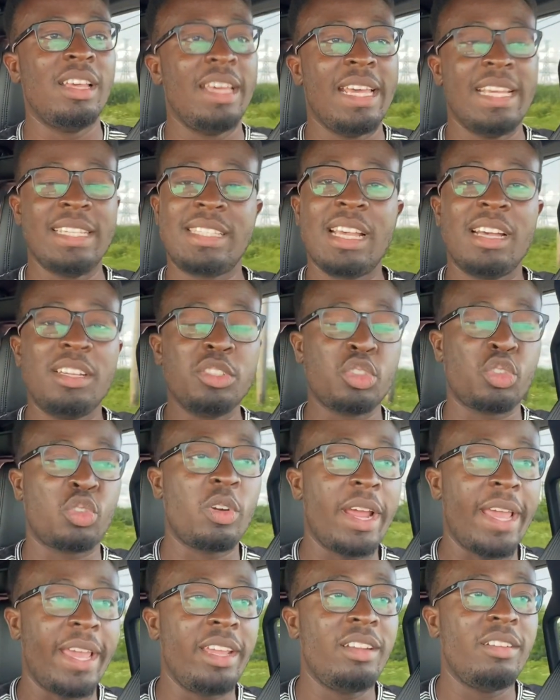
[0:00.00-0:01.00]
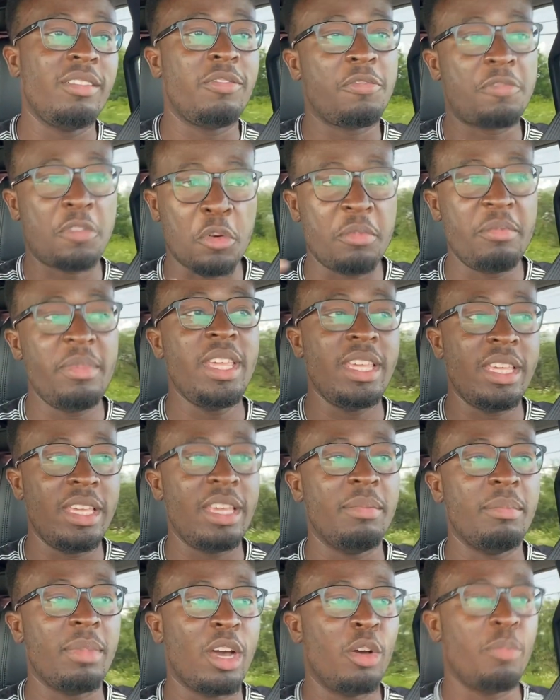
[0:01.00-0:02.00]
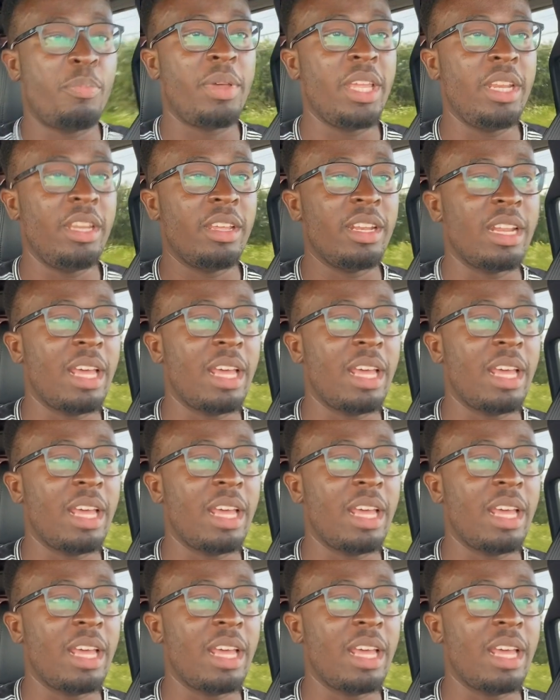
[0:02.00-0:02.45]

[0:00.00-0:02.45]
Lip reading: It sounds great for me, in my opinion.